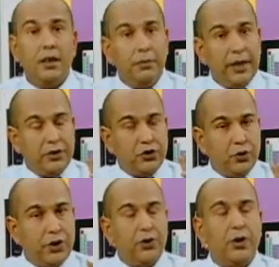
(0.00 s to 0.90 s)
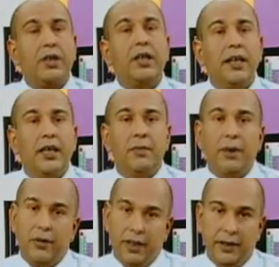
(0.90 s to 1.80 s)
Make sure you're clear
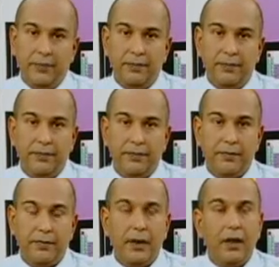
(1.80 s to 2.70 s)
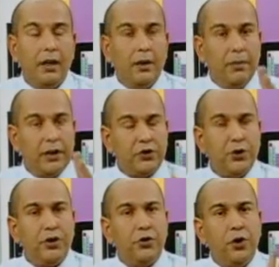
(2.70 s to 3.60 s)
about it. Make
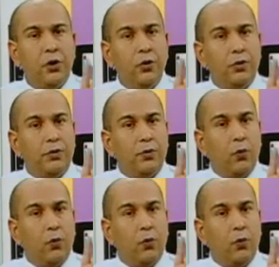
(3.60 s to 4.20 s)
sure you know